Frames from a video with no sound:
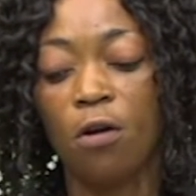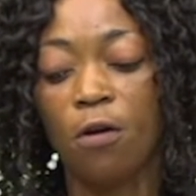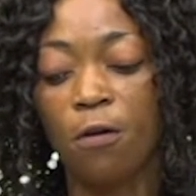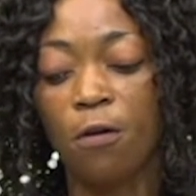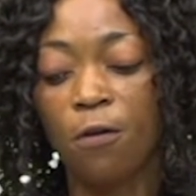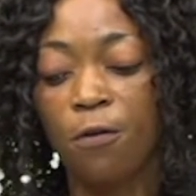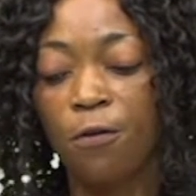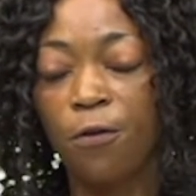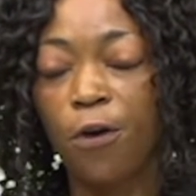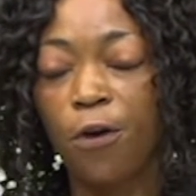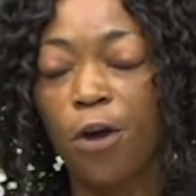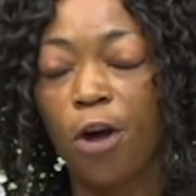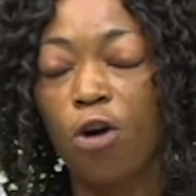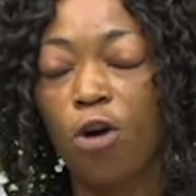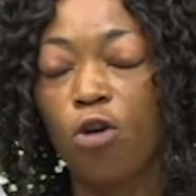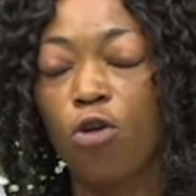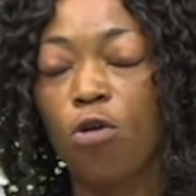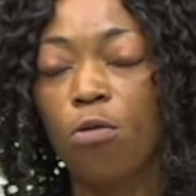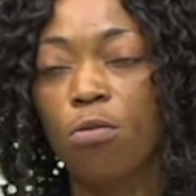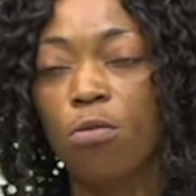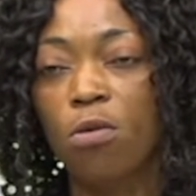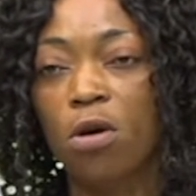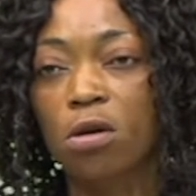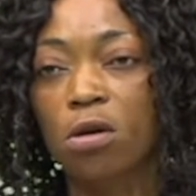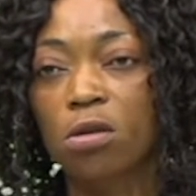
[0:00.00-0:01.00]
For your
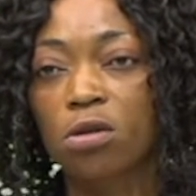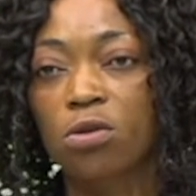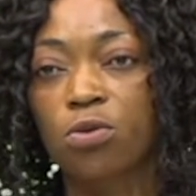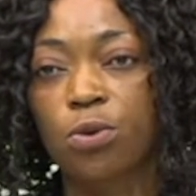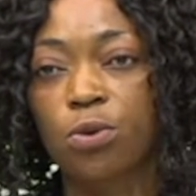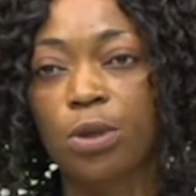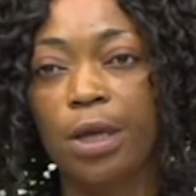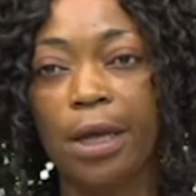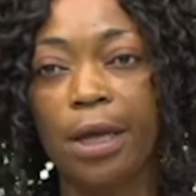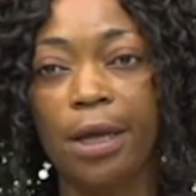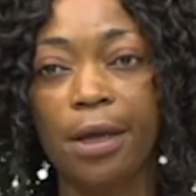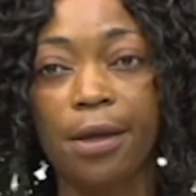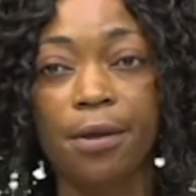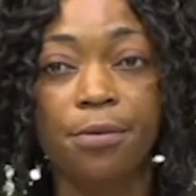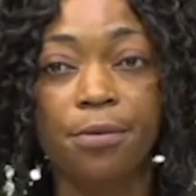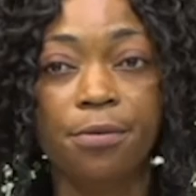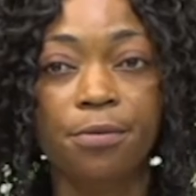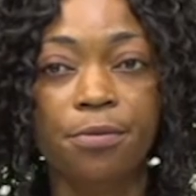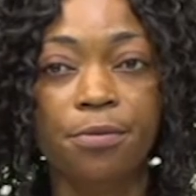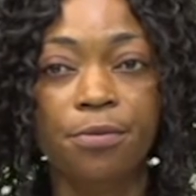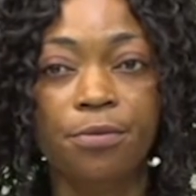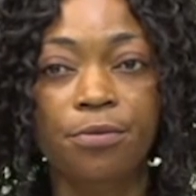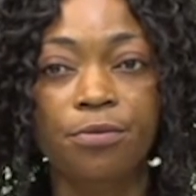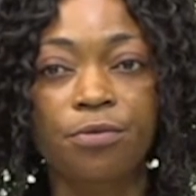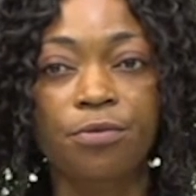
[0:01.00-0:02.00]
homework today,
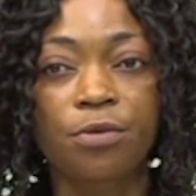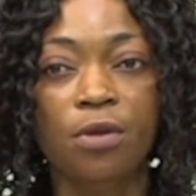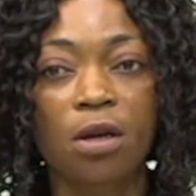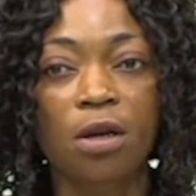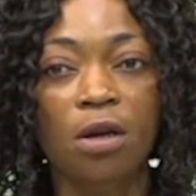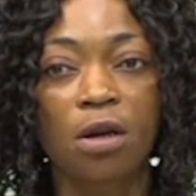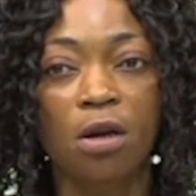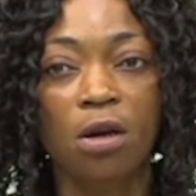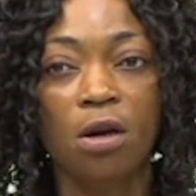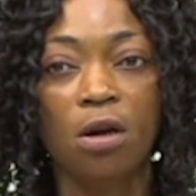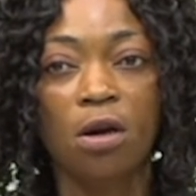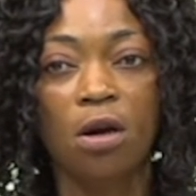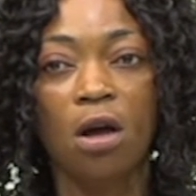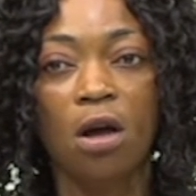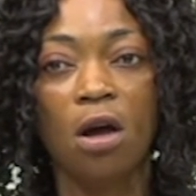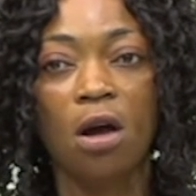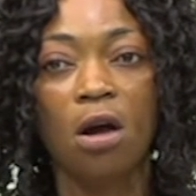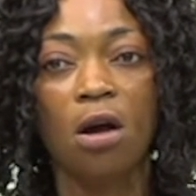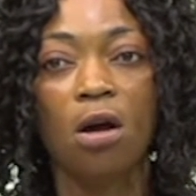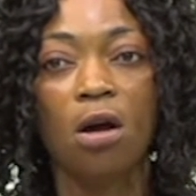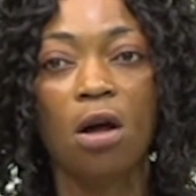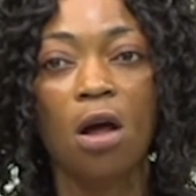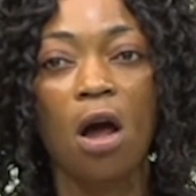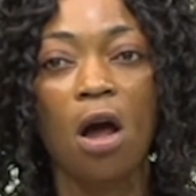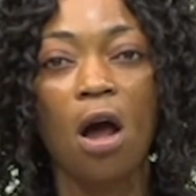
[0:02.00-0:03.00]

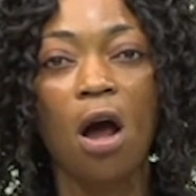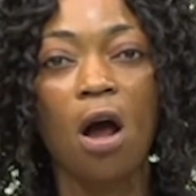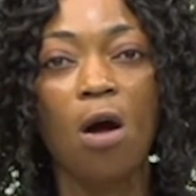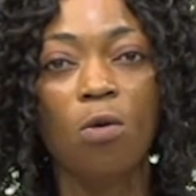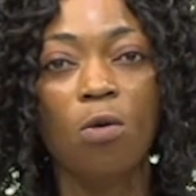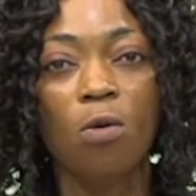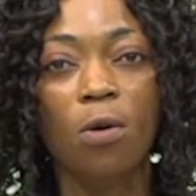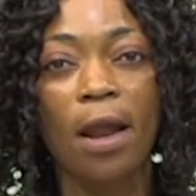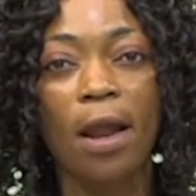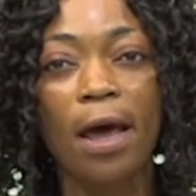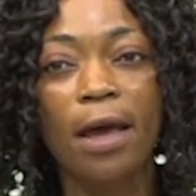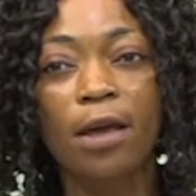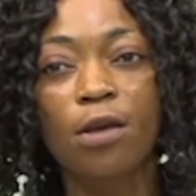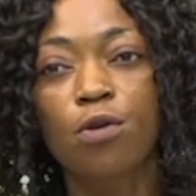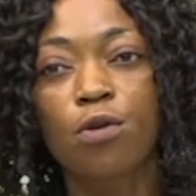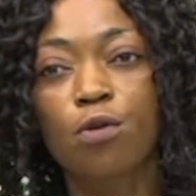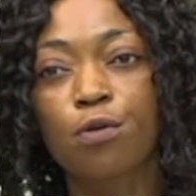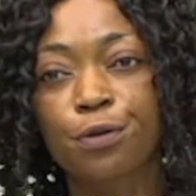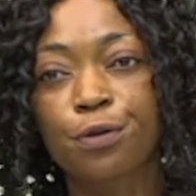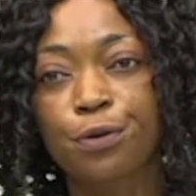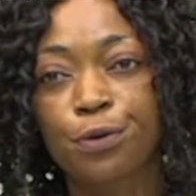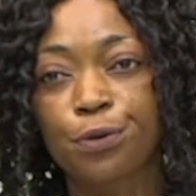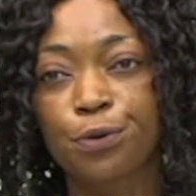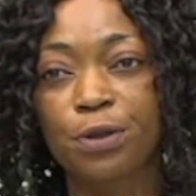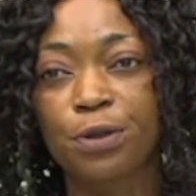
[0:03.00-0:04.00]
I would like
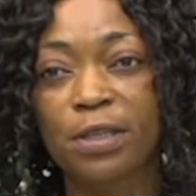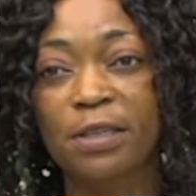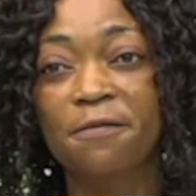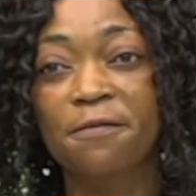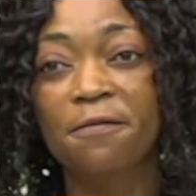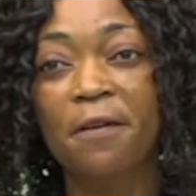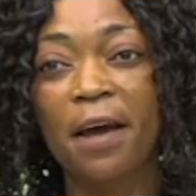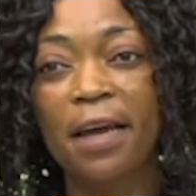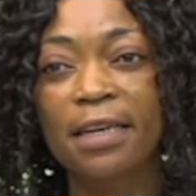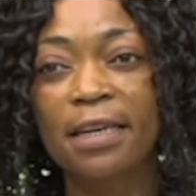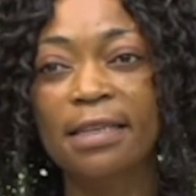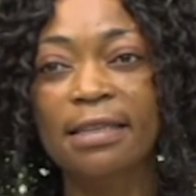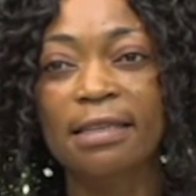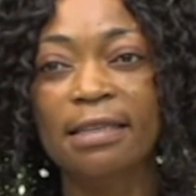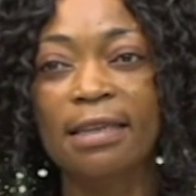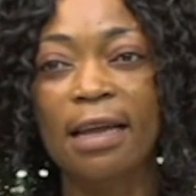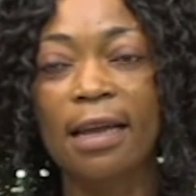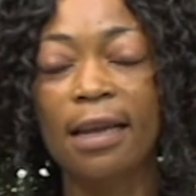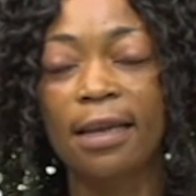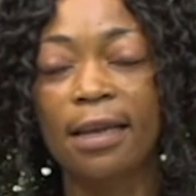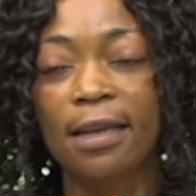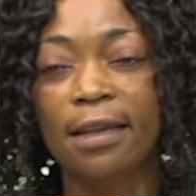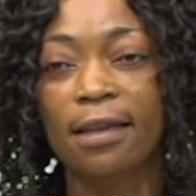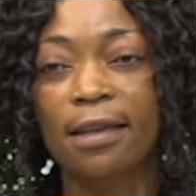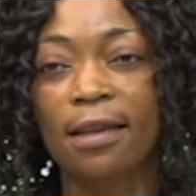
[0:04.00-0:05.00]
you to define
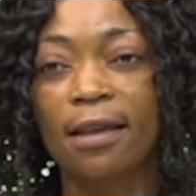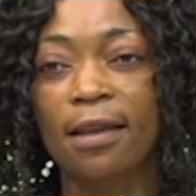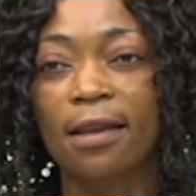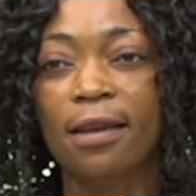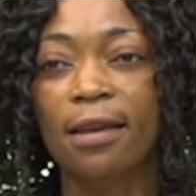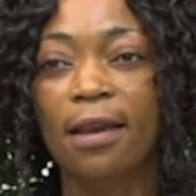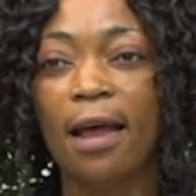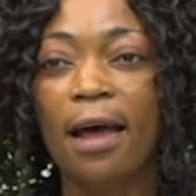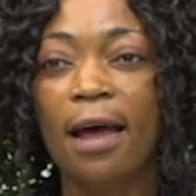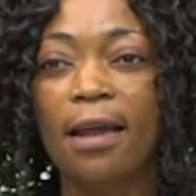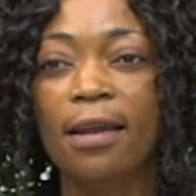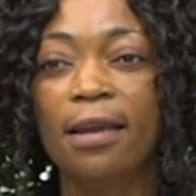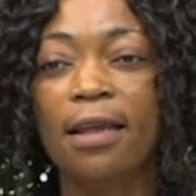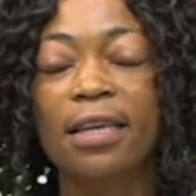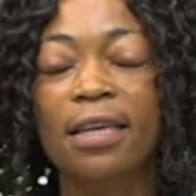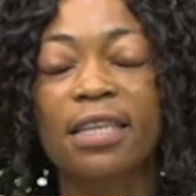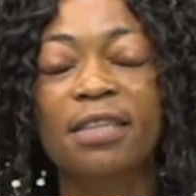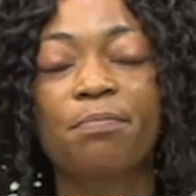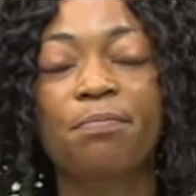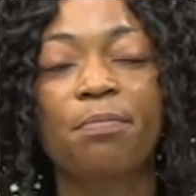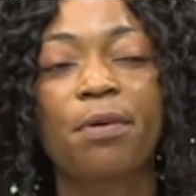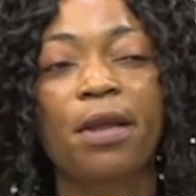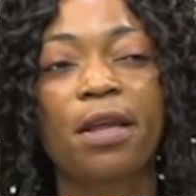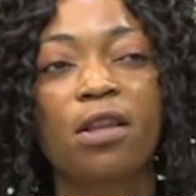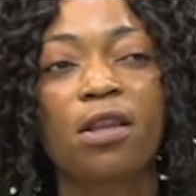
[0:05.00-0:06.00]
selling and
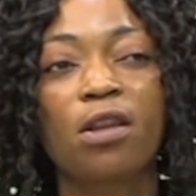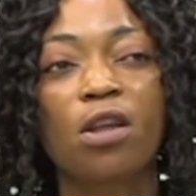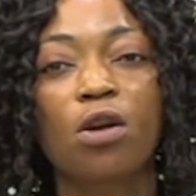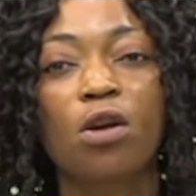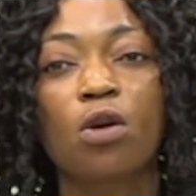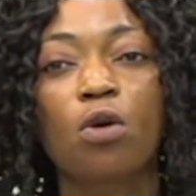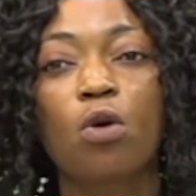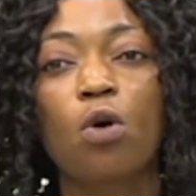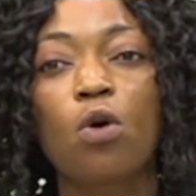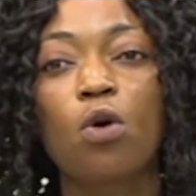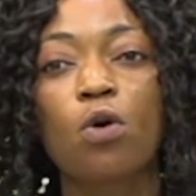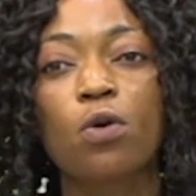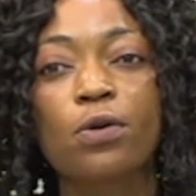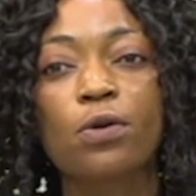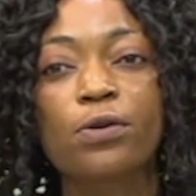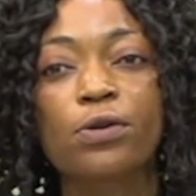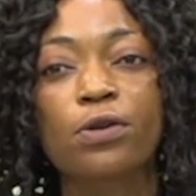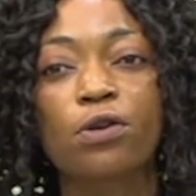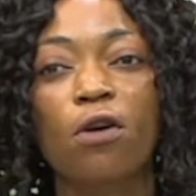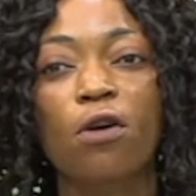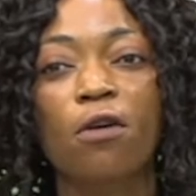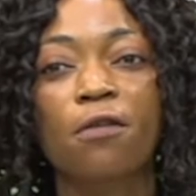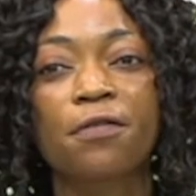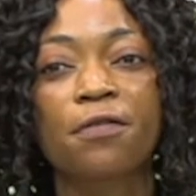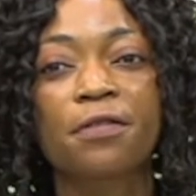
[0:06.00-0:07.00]
explain the
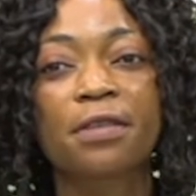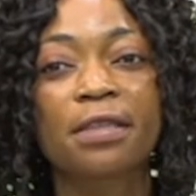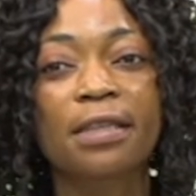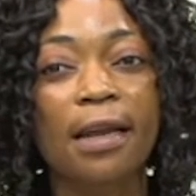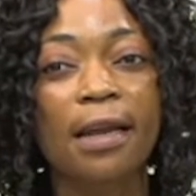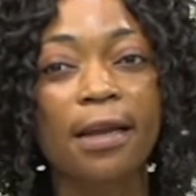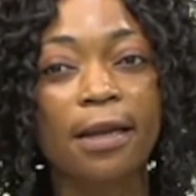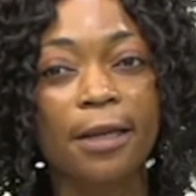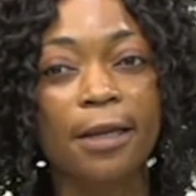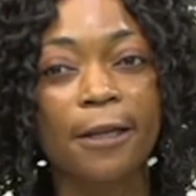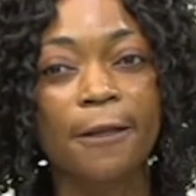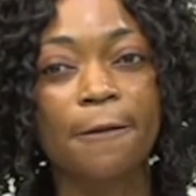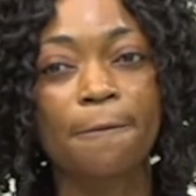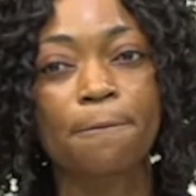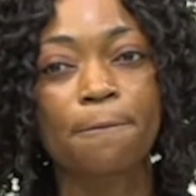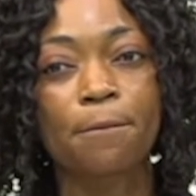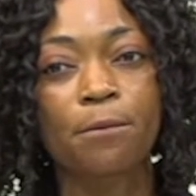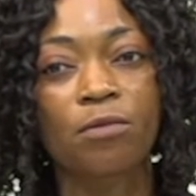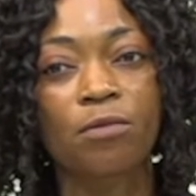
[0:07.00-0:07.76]
goals of selling.